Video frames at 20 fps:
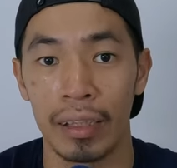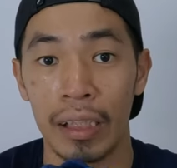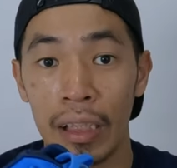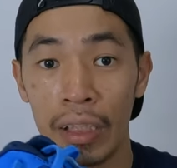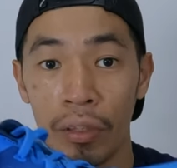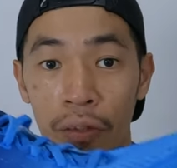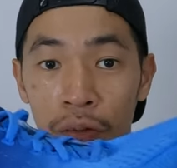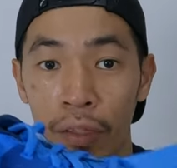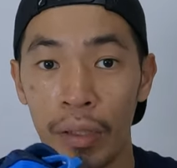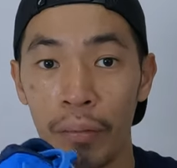
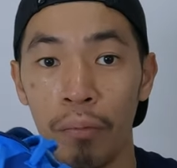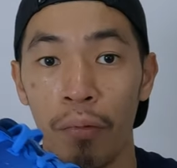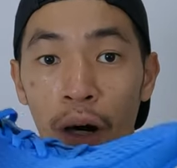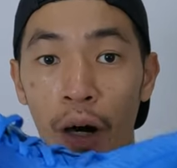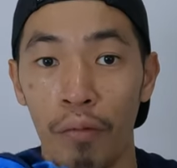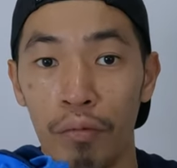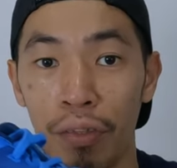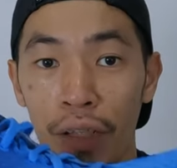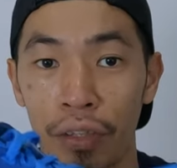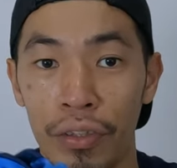The grip
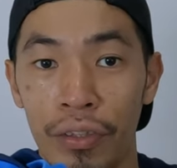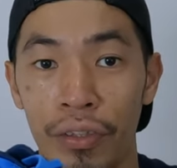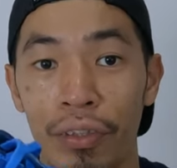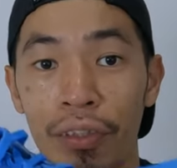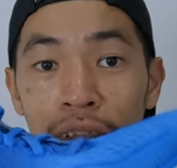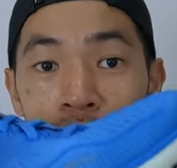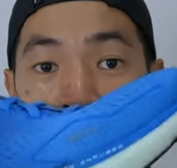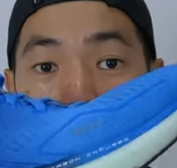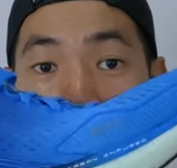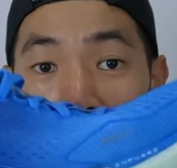of the
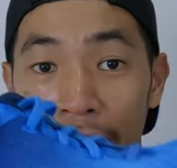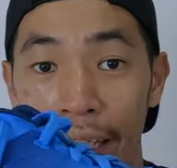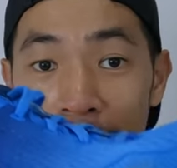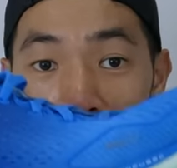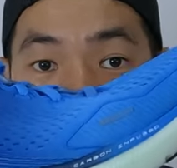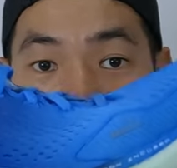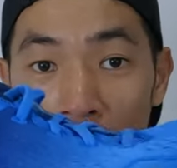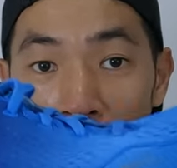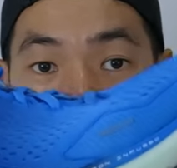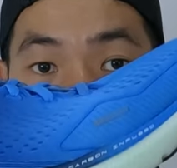shoes
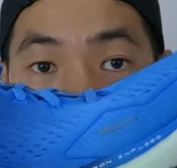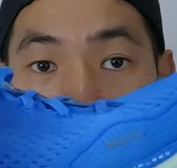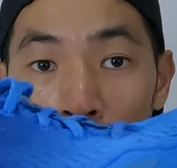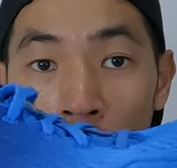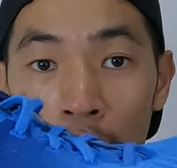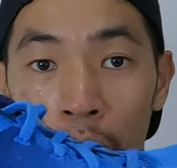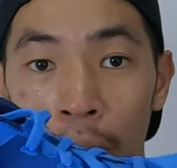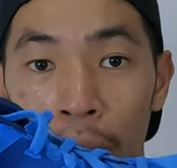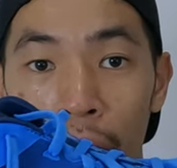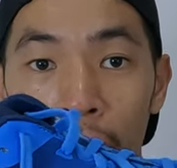is
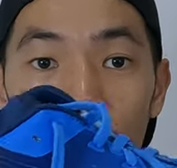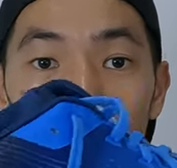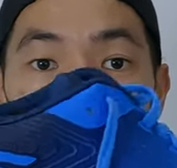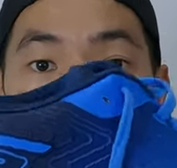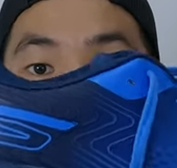available.